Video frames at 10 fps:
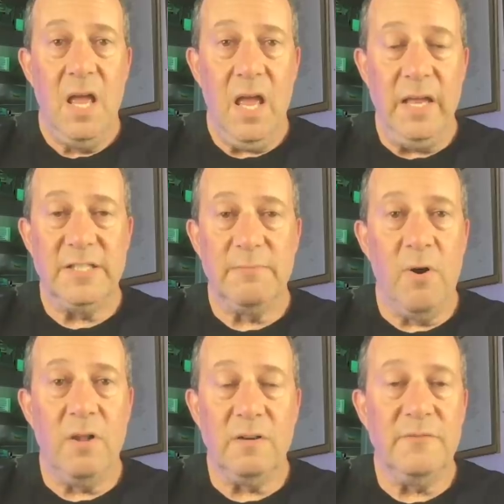a
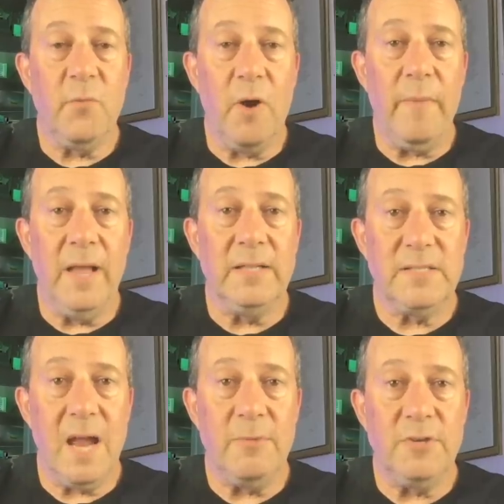smaller format
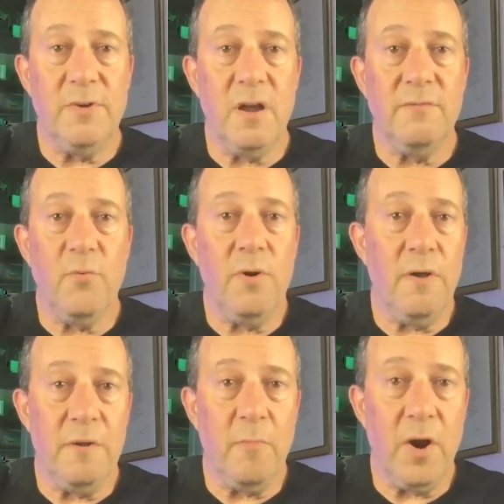Cybertruck for
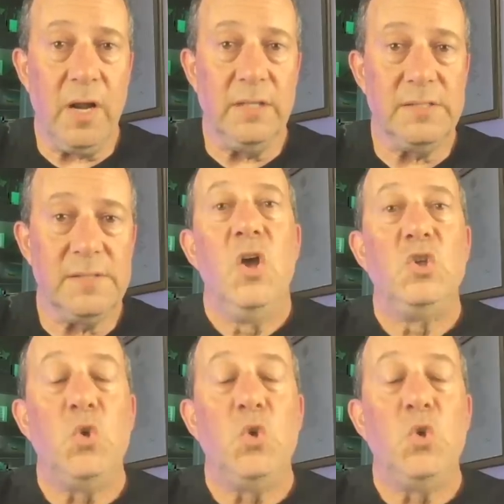other markets.